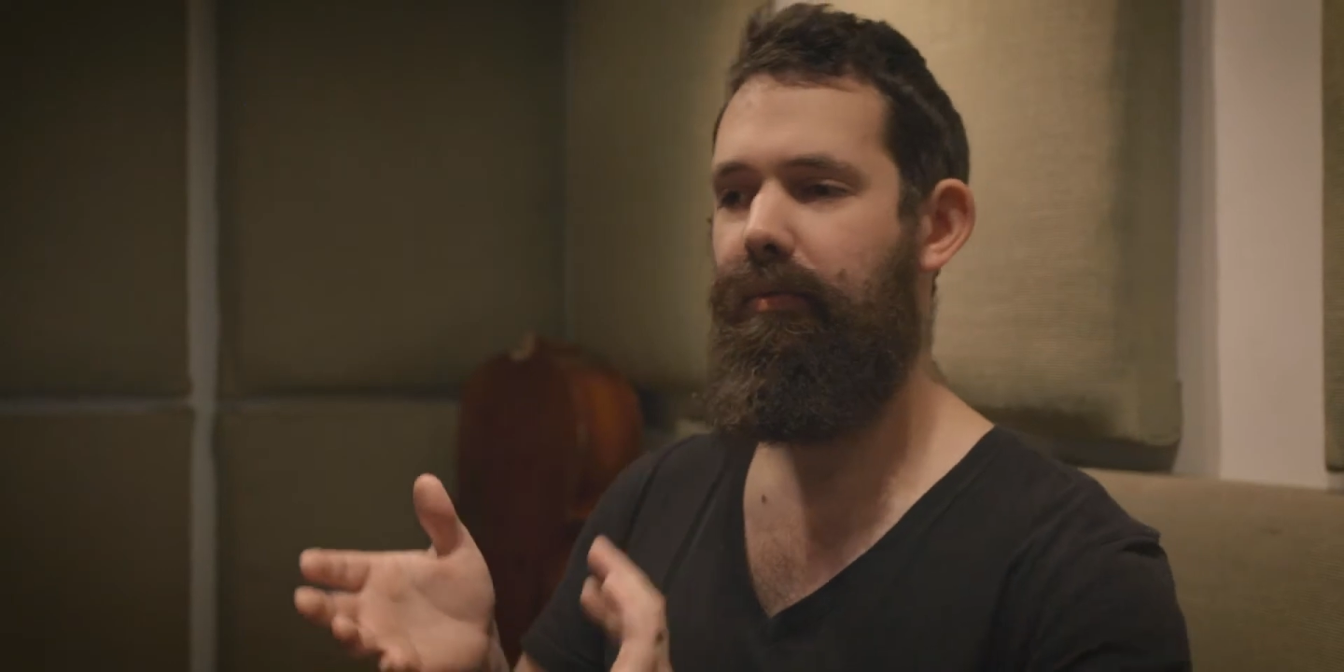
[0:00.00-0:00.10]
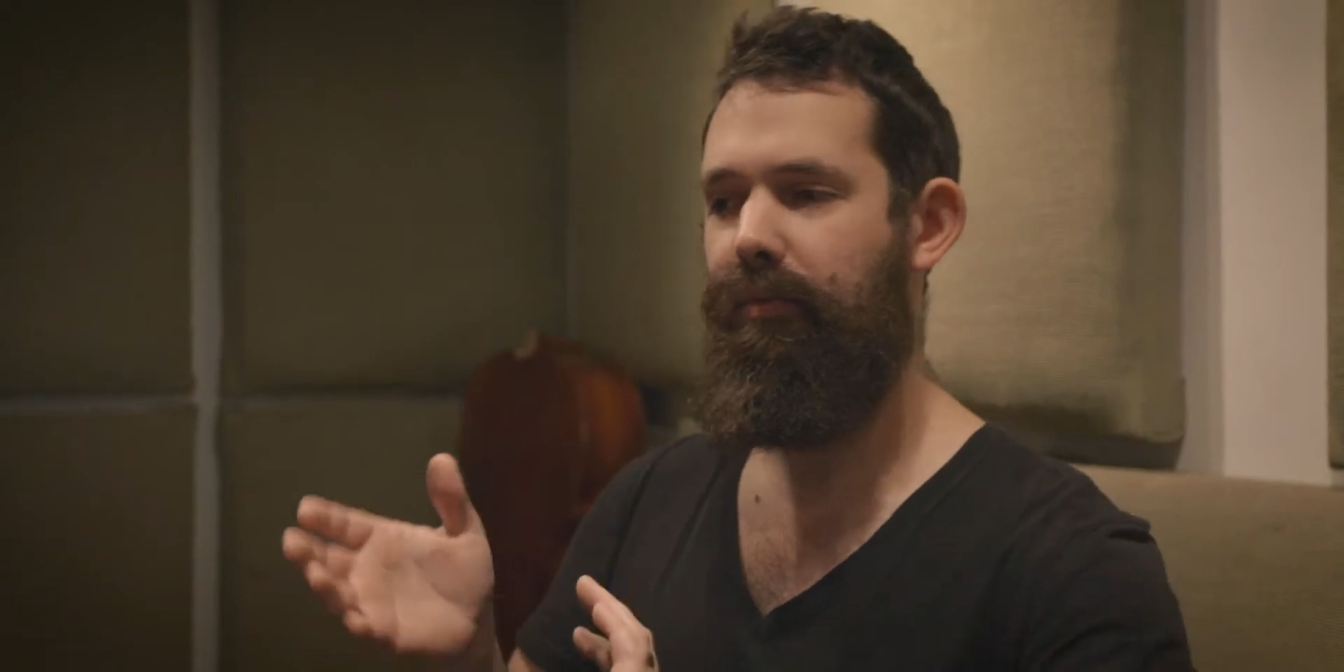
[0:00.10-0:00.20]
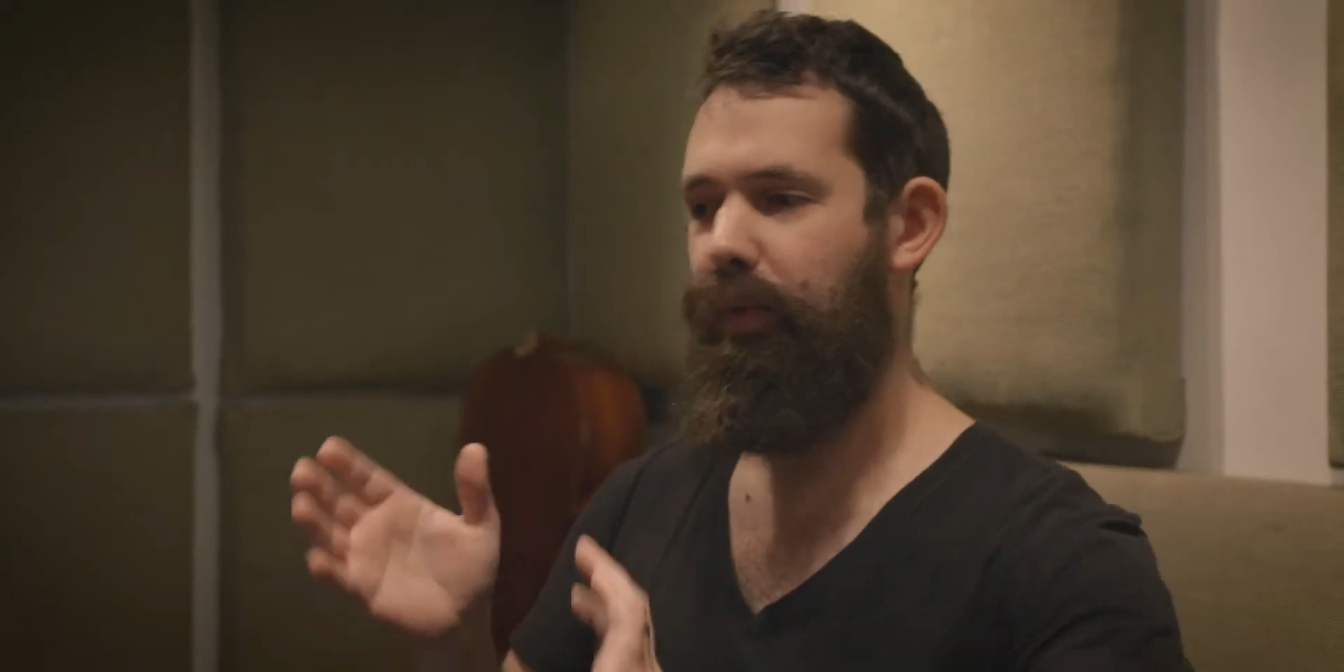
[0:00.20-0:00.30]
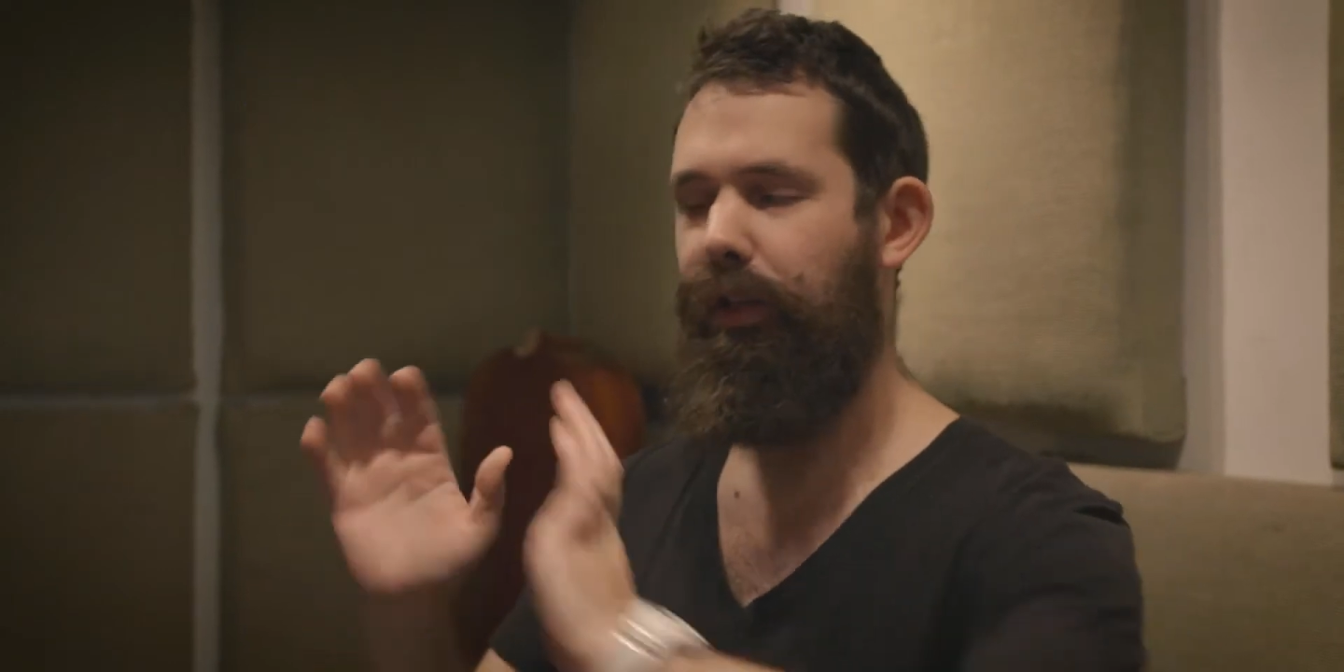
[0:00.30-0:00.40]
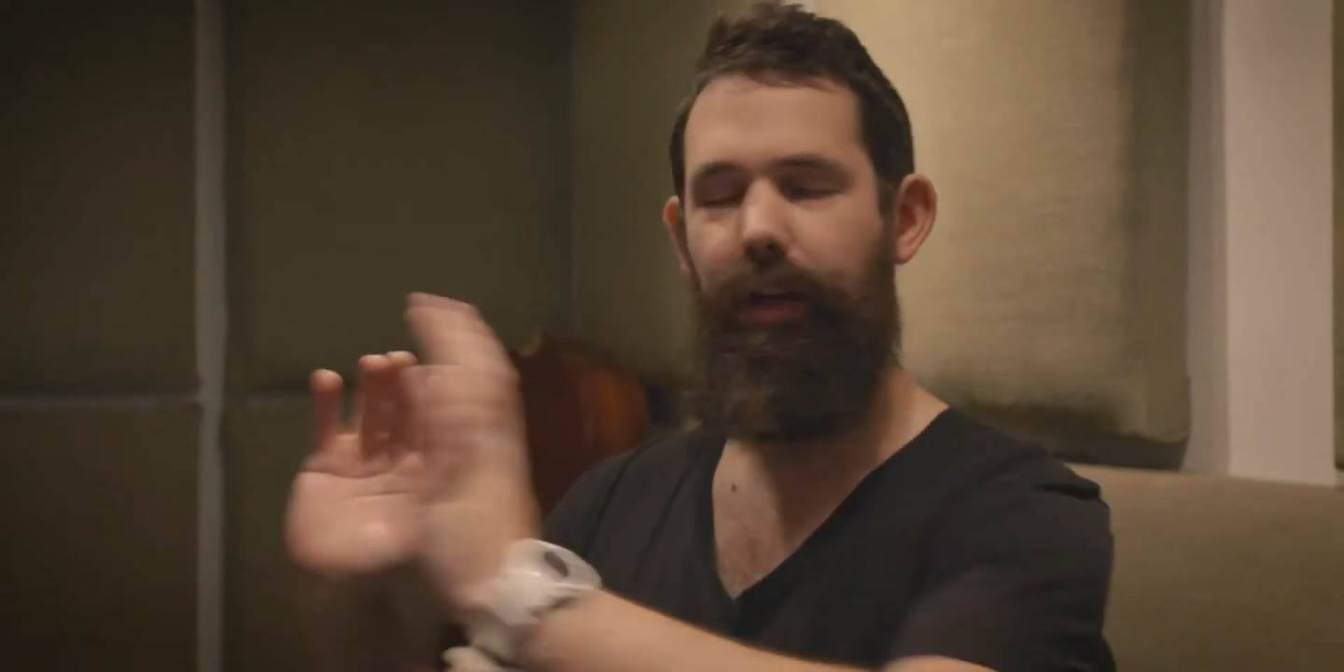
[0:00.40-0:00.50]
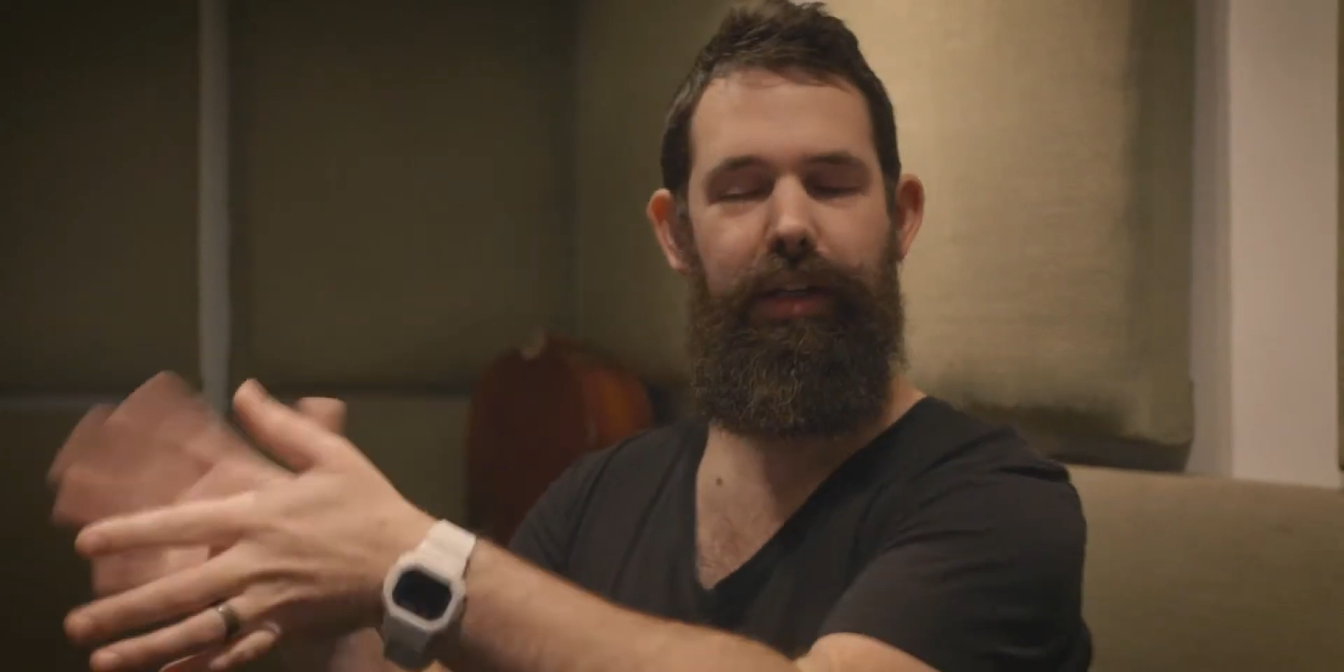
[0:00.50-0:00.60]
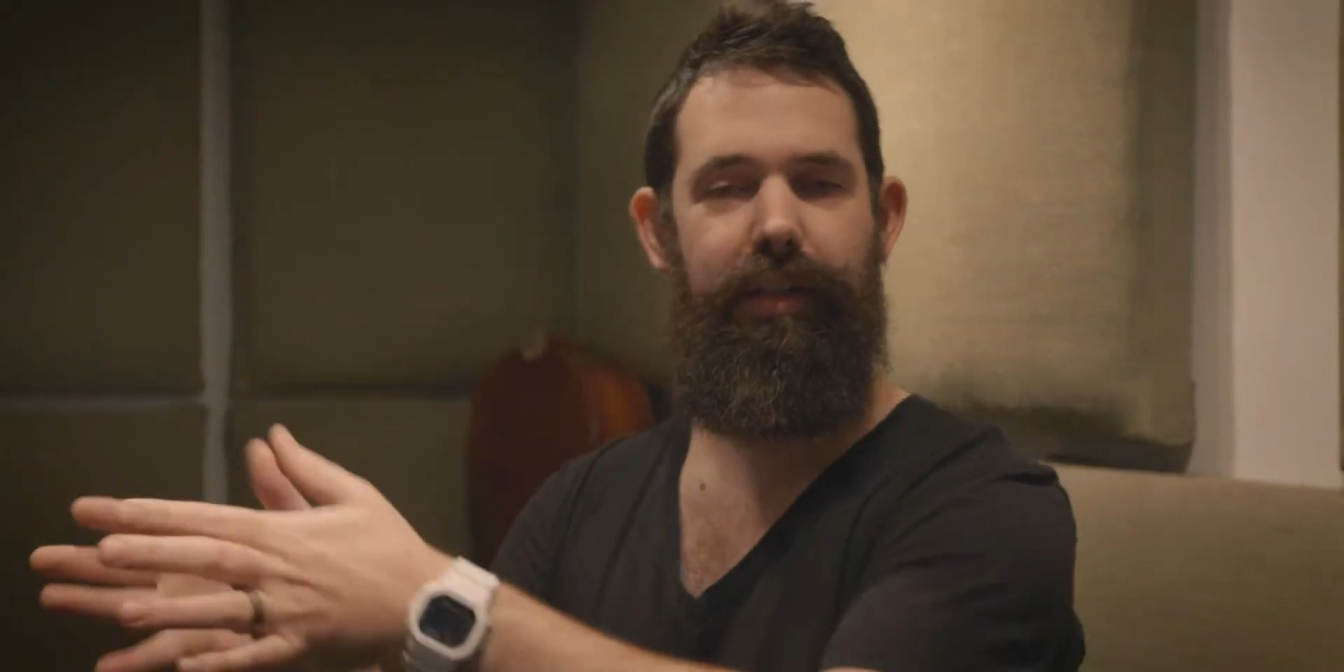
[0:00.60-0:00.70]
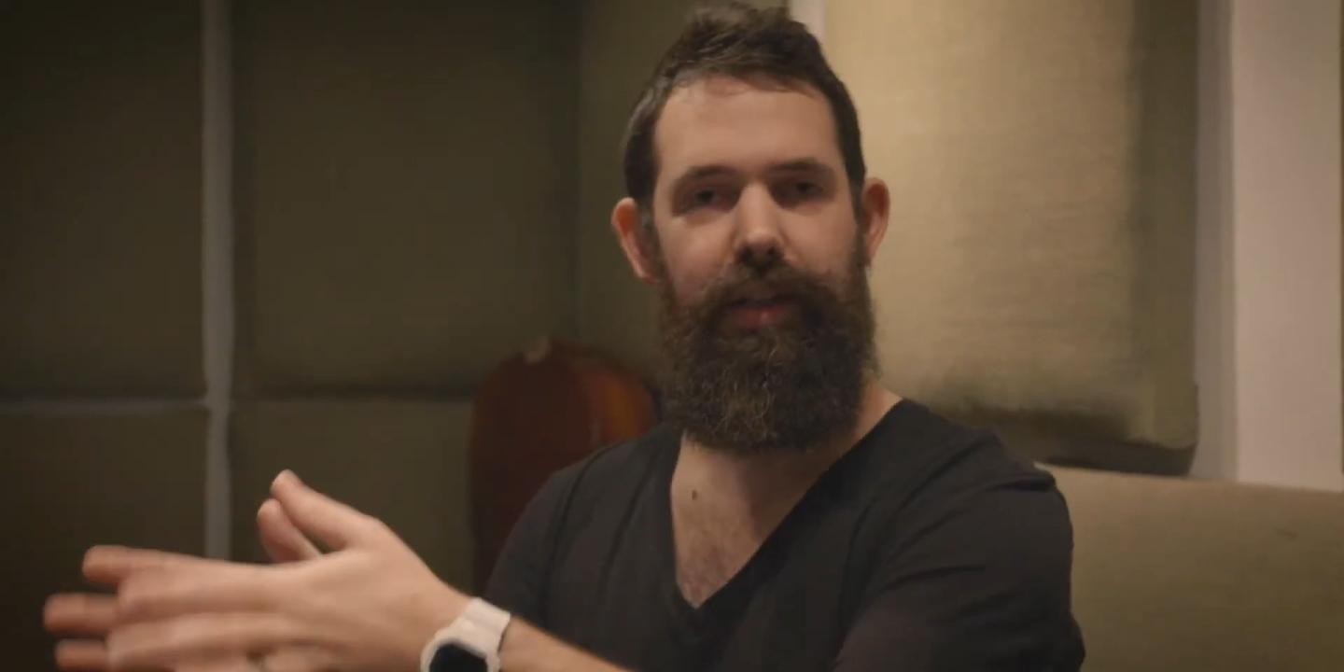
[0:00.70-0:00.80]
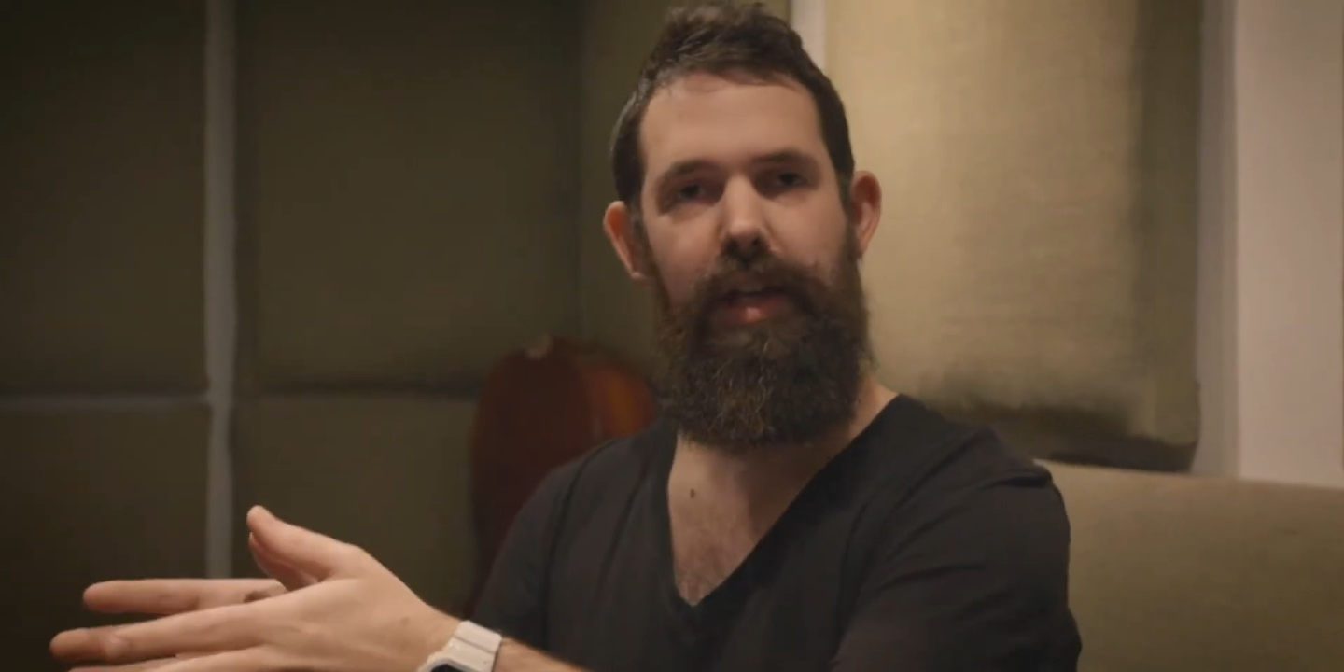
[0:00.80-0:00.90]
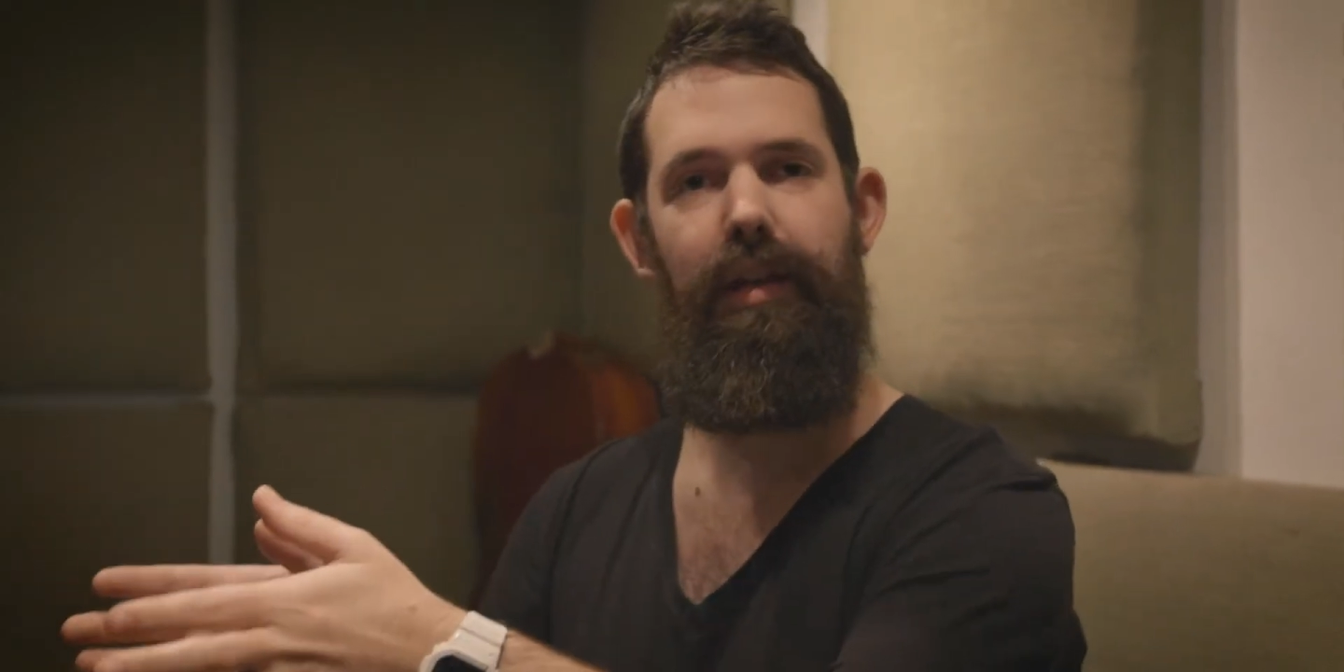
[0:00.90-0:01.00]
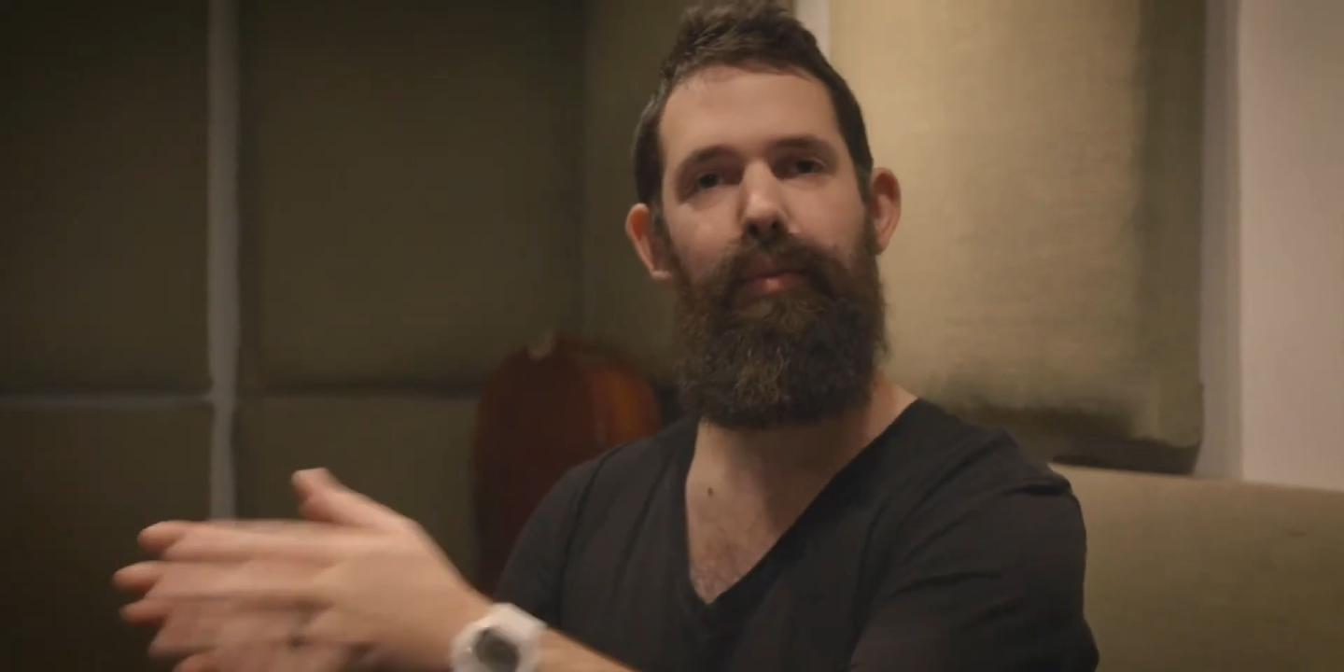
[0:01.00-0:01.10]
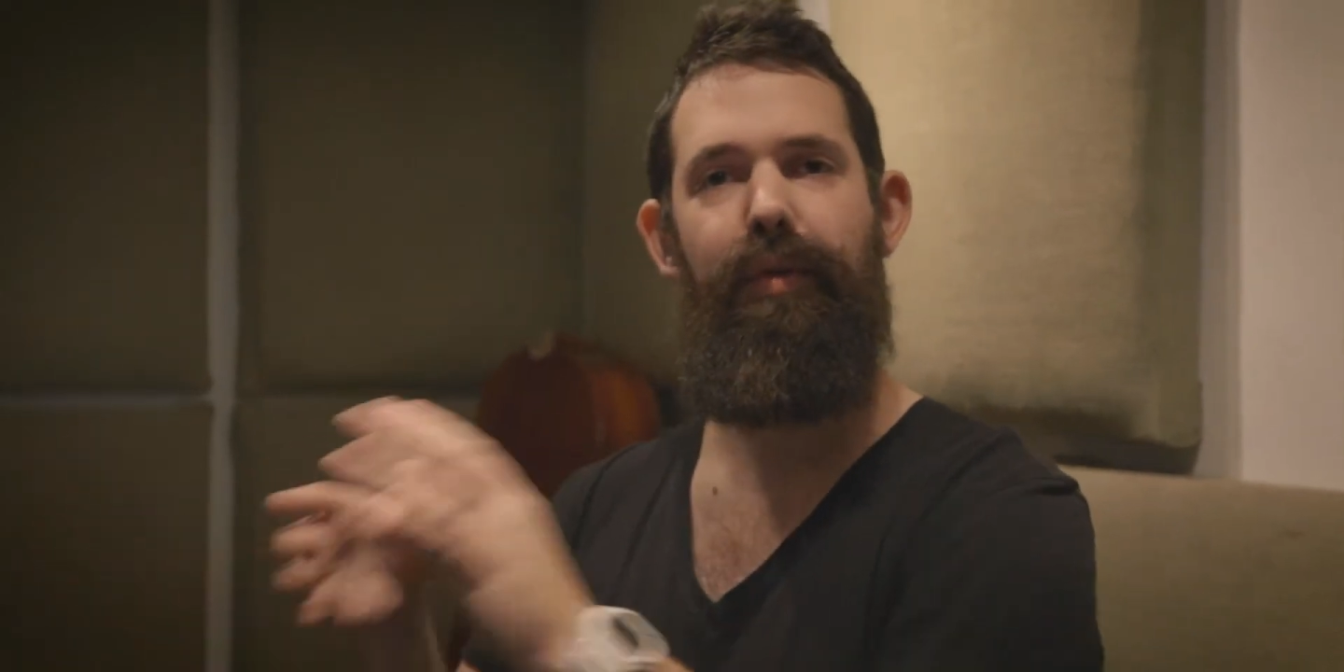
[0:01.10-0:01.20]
we look at a scene,